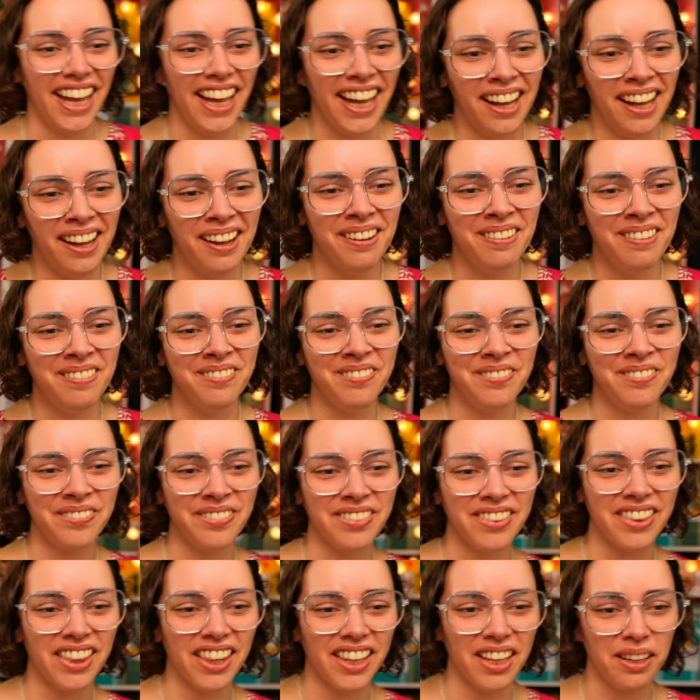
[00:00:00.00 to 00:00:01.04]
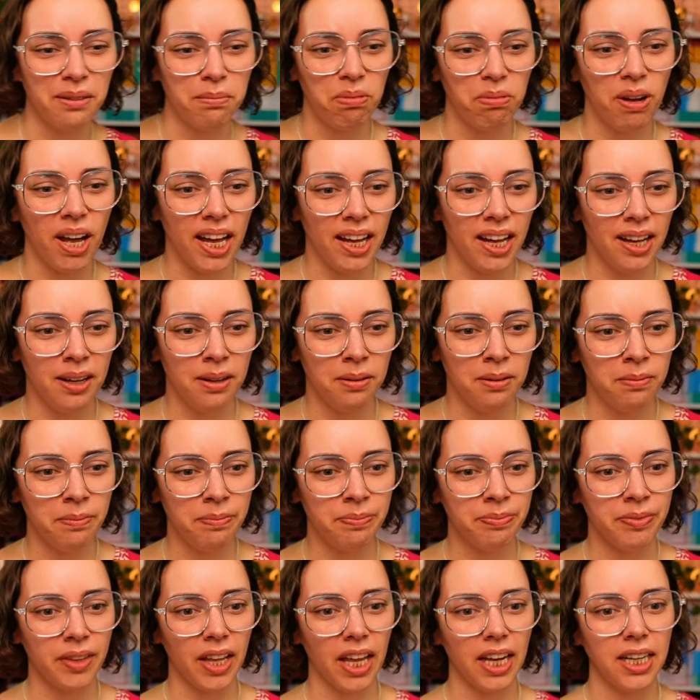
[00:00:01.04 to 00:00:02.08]

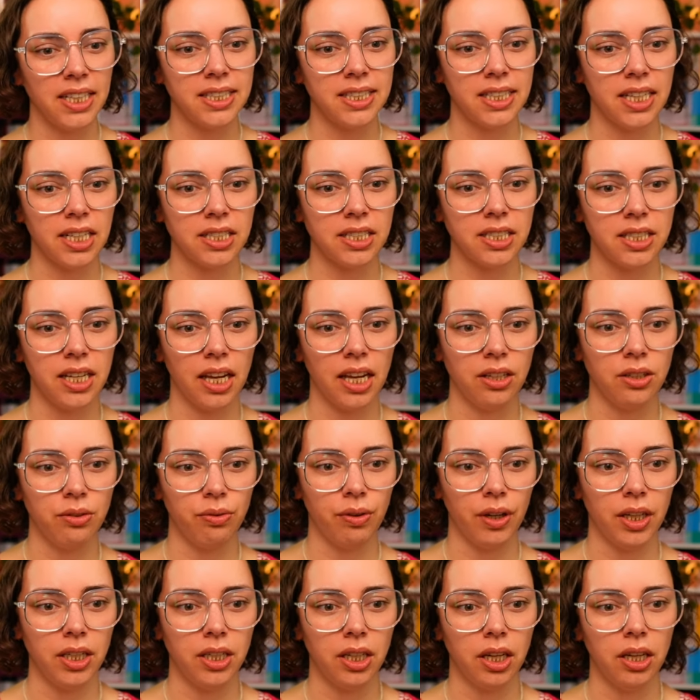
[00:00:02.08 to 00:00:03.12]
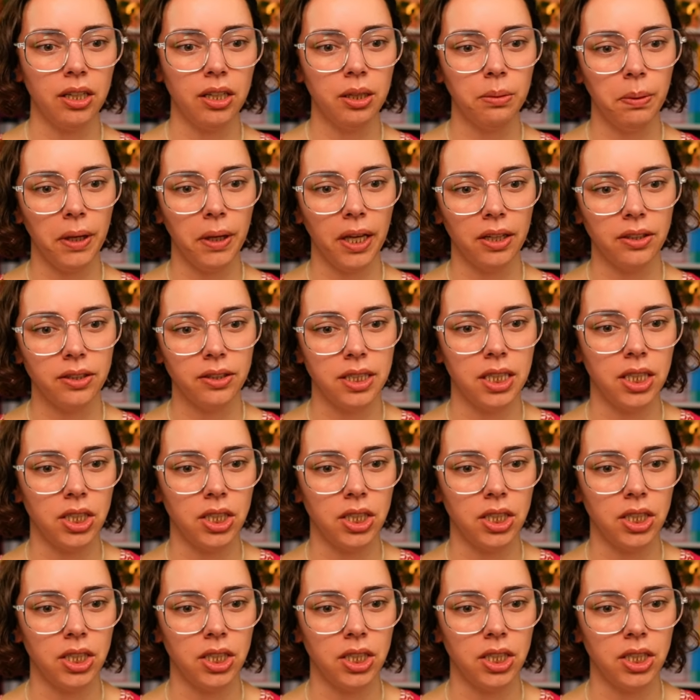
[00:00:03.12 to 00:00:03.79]
Pam, any suggestions how to find other piano